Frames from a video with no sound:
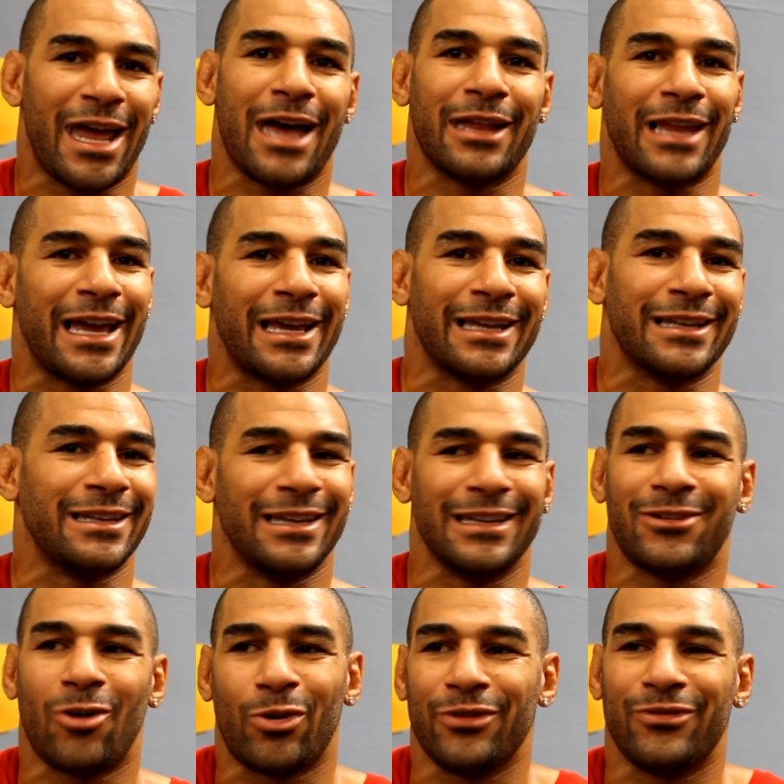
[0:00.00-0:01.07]
it
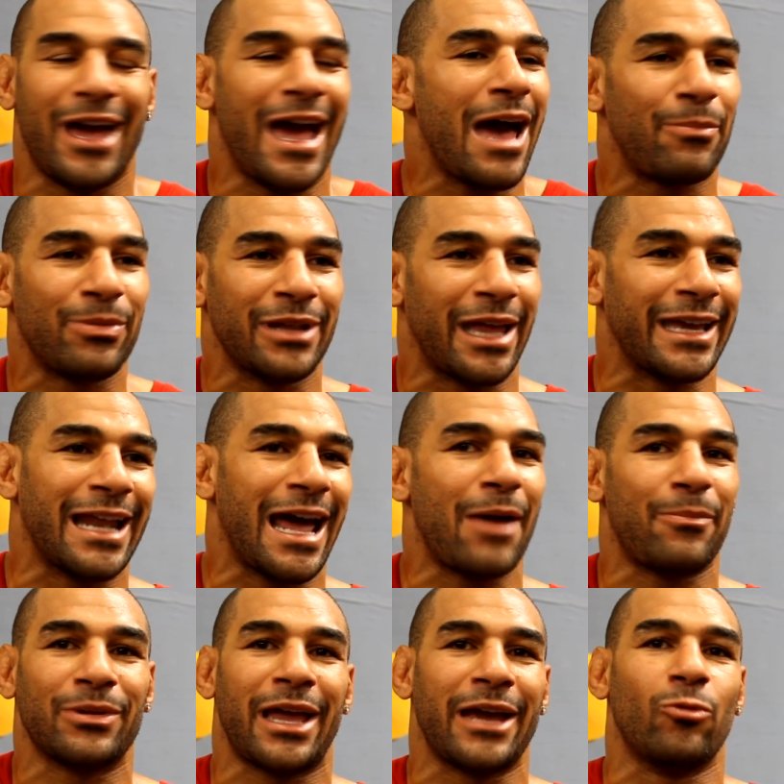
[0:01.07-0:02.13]

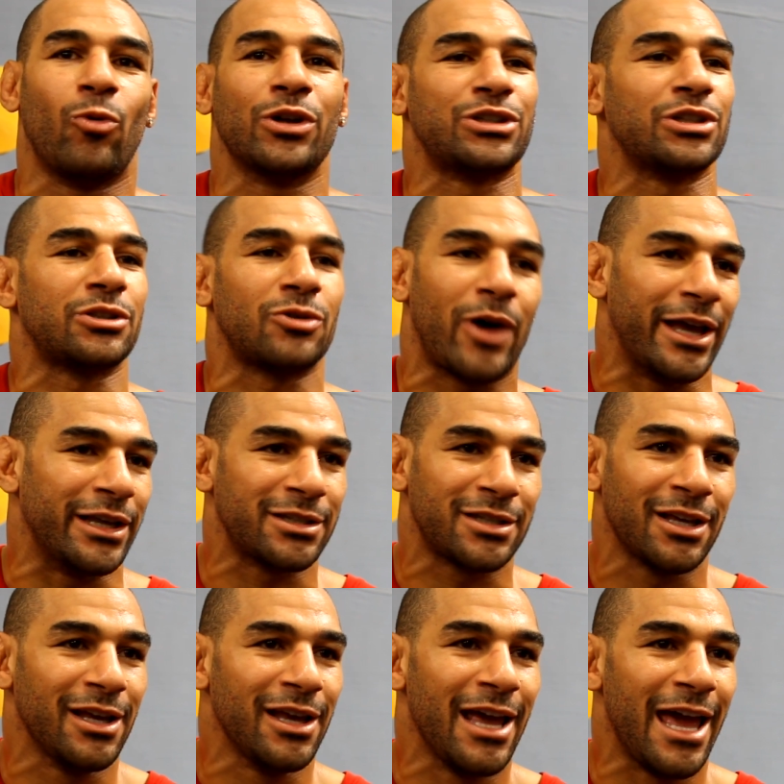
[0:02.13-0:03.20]
happened like once or twice,
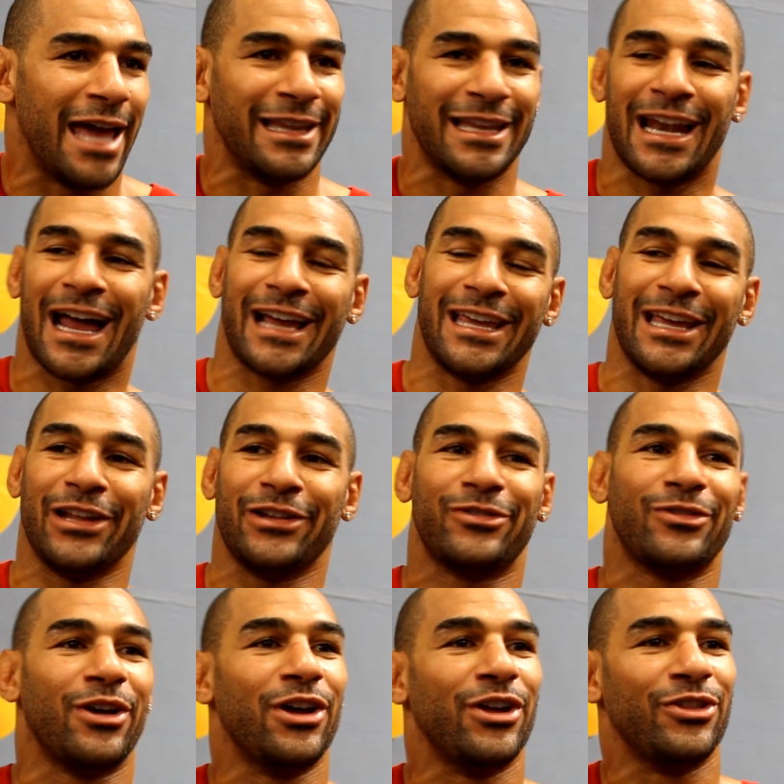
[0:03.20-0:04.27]
and then I get
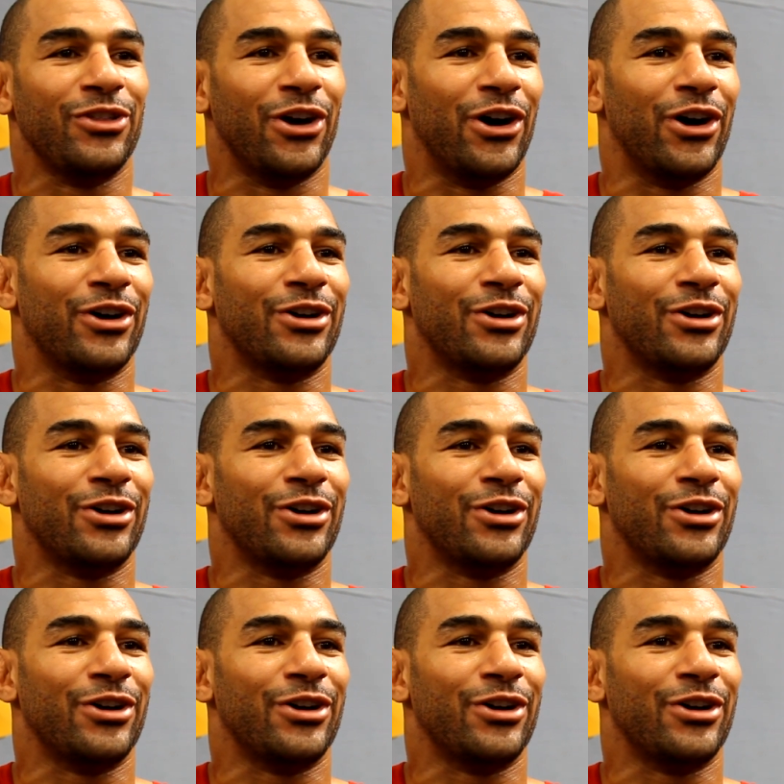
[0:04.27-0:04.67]
the